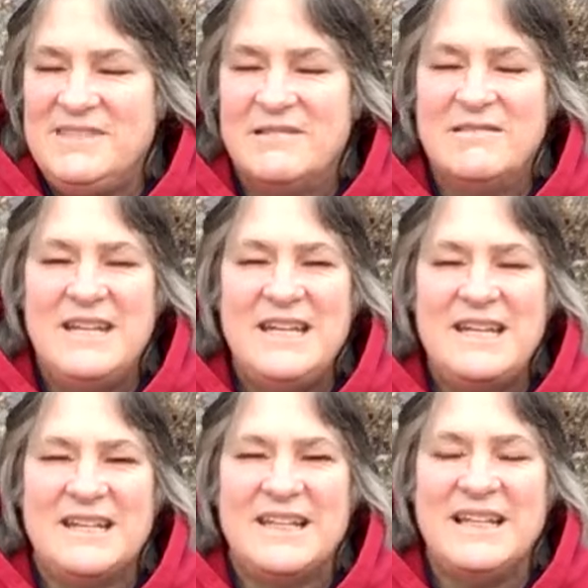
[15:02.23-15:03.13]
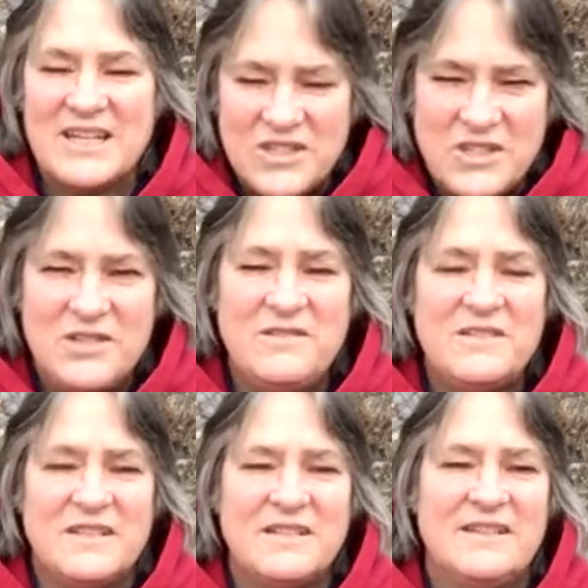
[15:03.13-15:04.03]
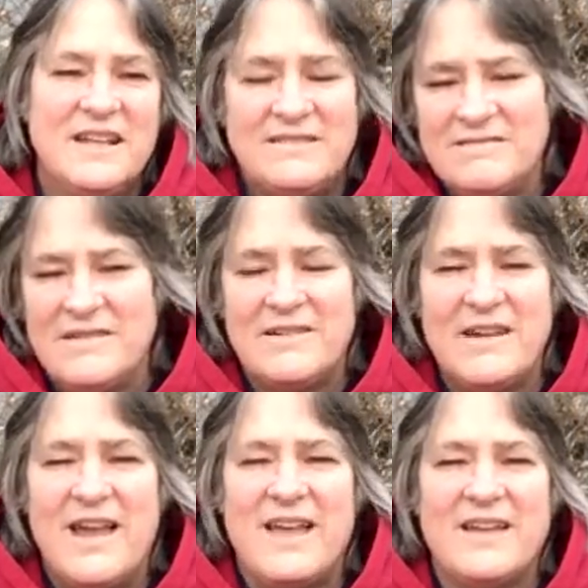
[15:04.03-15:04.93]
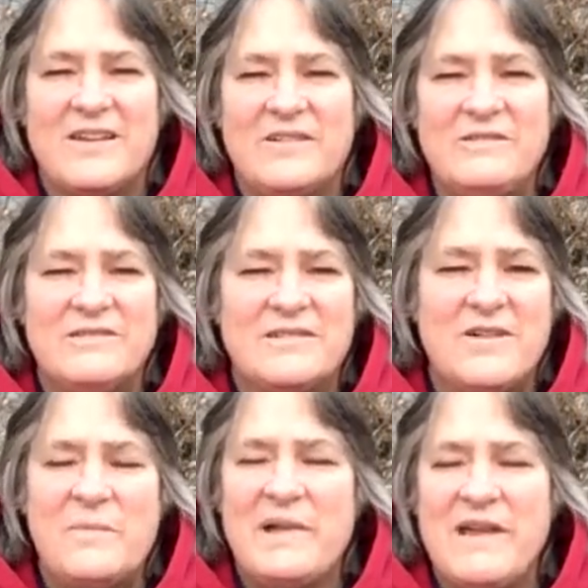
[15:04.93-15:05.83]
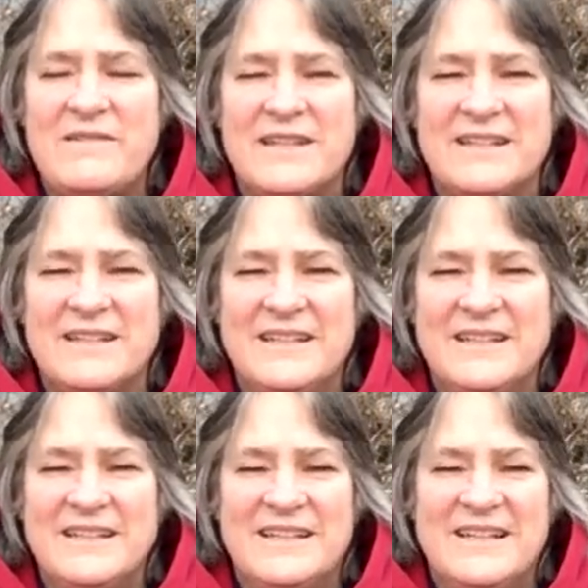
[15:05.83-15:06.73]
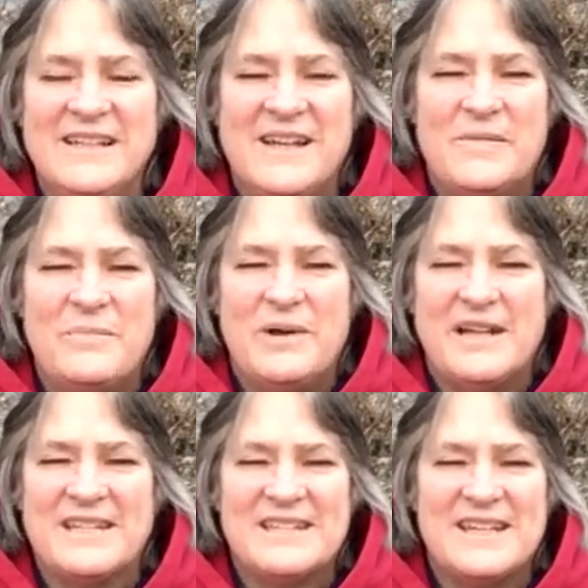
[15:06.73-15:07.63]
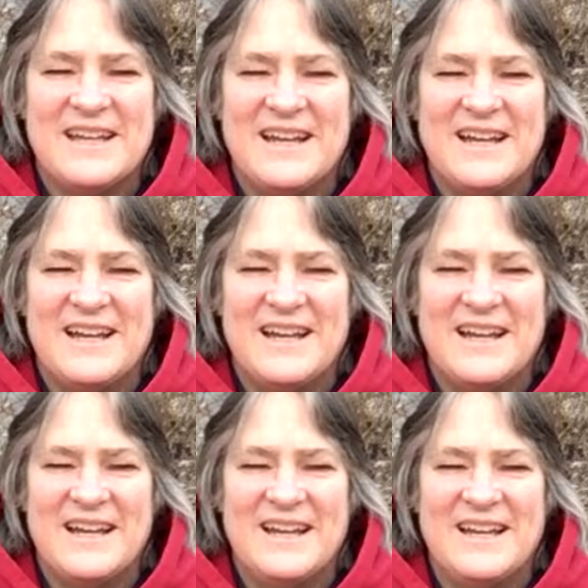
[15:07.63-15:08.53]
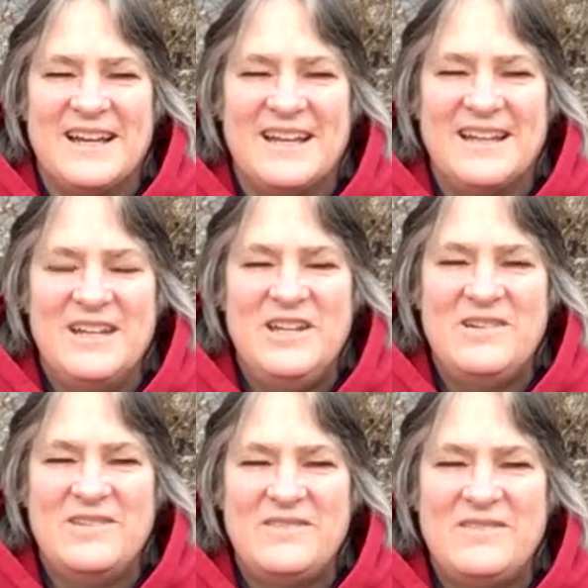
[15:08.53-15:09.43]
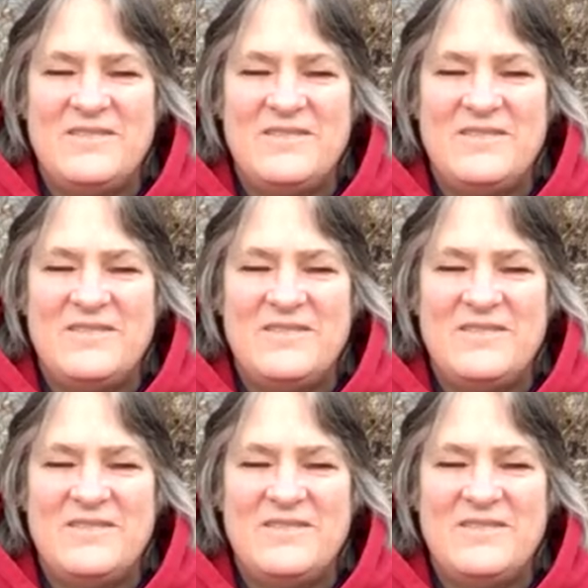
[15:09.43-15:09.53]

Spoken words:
don't need it unless you choose it. And then, okay, cool, go play with it. But, you know,